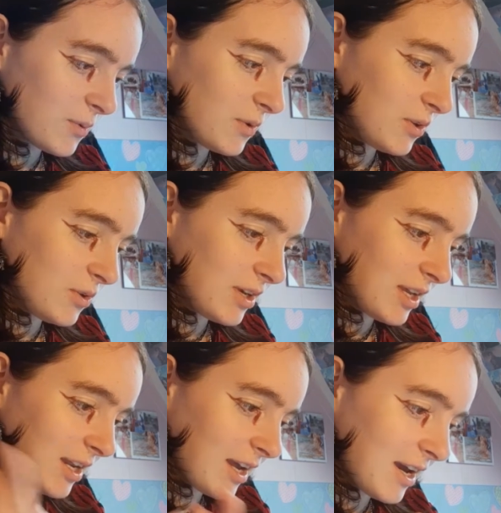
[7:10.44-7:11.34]
You
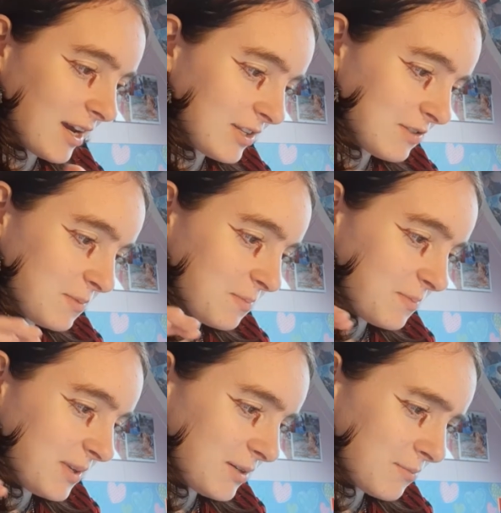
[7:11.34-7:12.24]
can
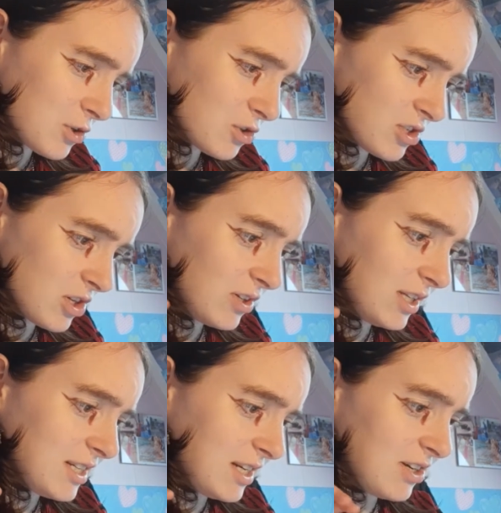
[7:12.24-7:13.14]
speak more slowly
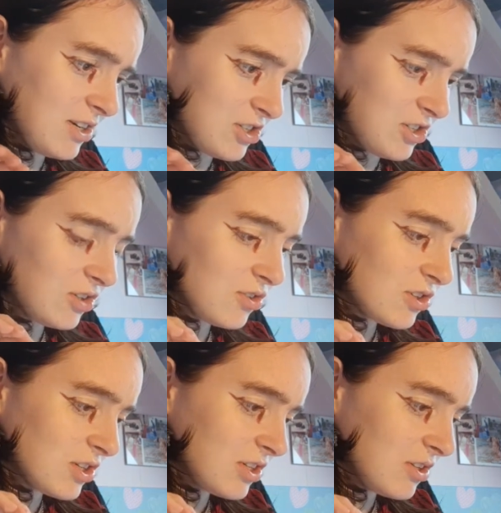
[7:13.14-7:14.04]
than other
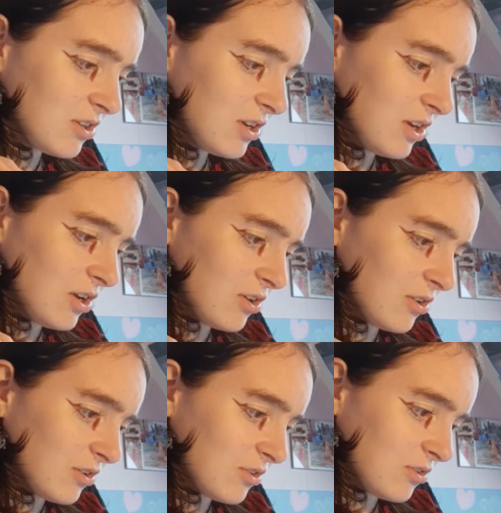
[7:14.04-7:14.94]
children.
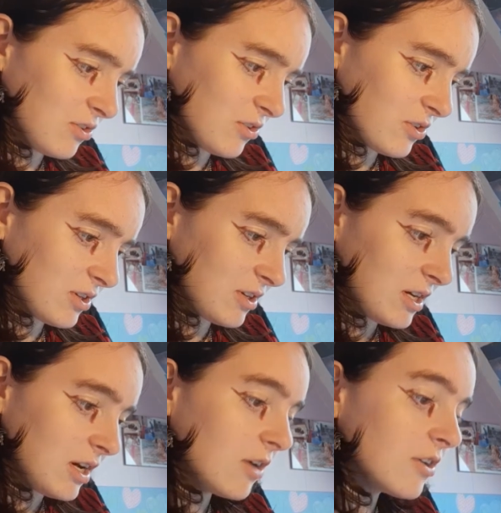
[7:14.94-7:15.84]

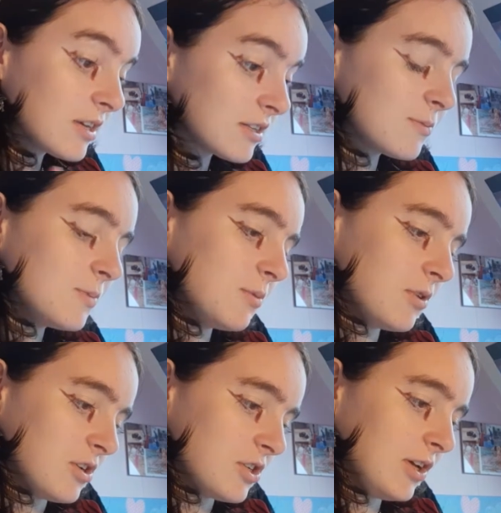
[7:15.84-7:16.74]
You can speak more
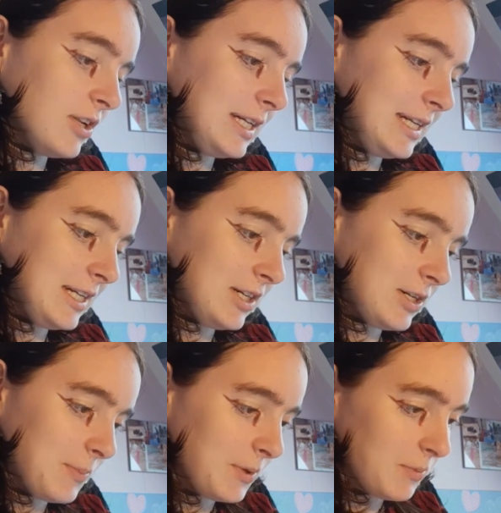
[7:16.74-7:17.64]
slowly than other
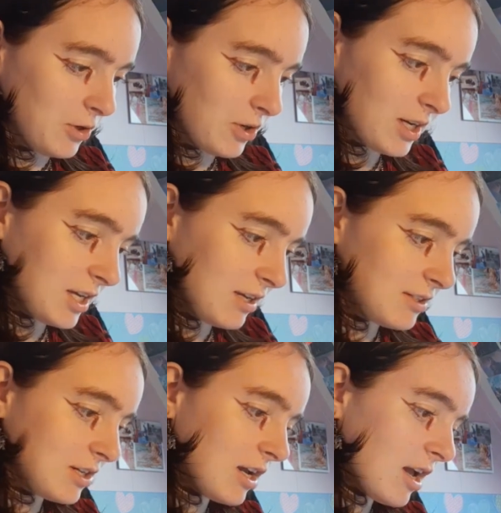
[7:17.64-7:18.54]
people your
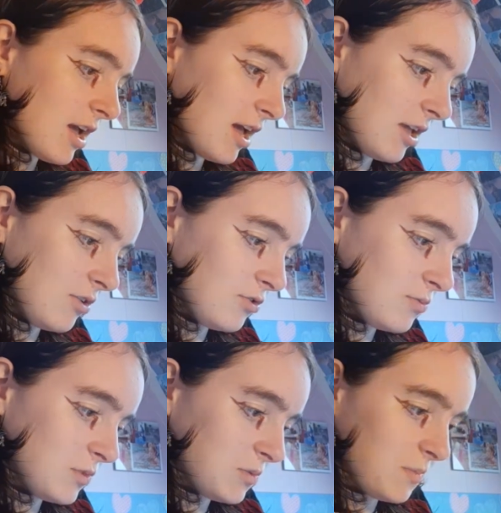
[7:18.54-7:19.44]
age and use
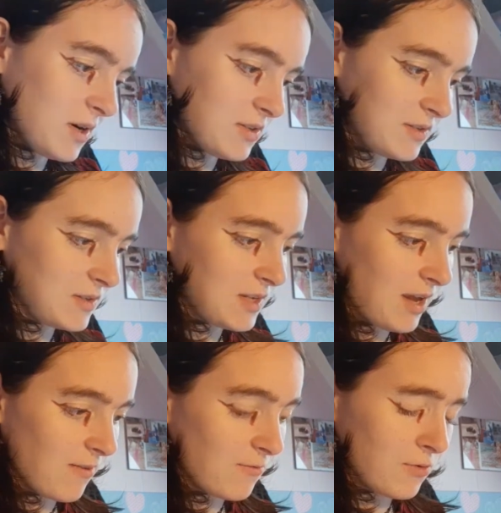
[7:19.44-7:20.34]
more pauses
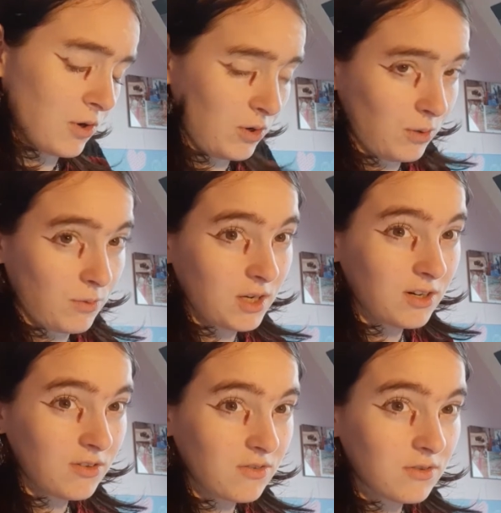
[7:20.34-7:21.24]
and fewer
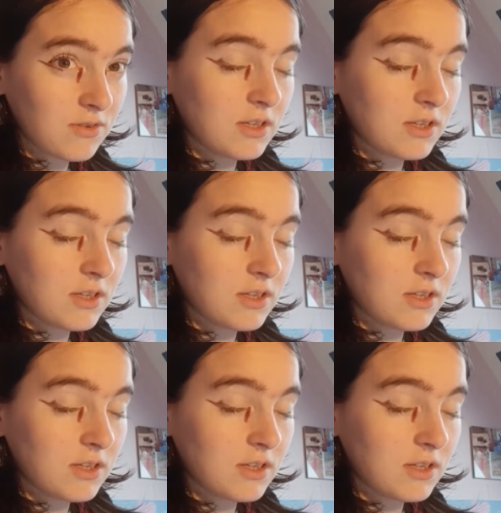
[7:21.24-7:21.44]
words.